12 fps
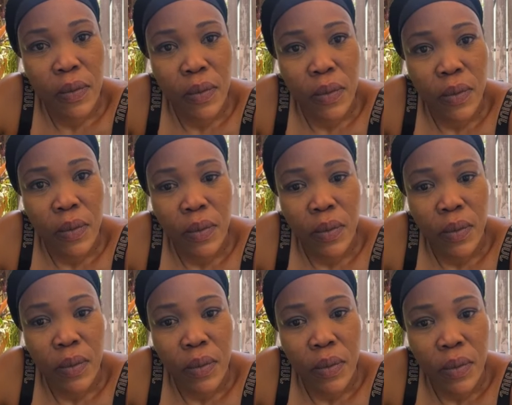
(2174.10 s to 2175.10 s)

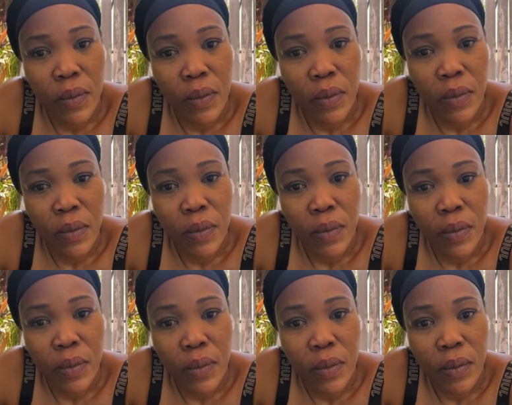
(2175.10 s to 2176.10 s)

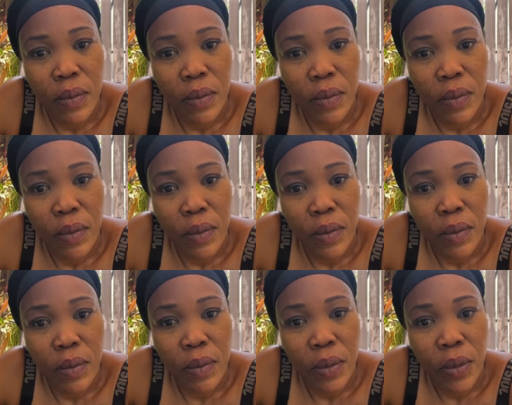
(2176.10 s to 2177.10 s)

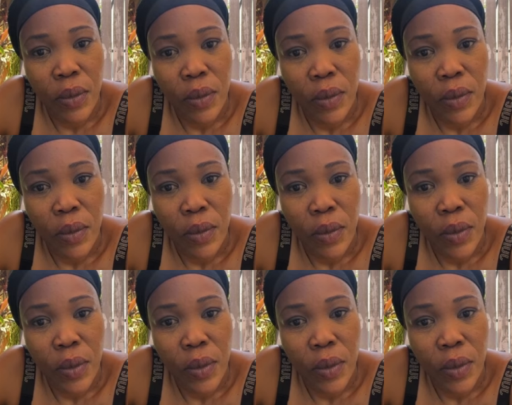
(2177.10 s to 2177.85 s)
No one is speaking in this clip.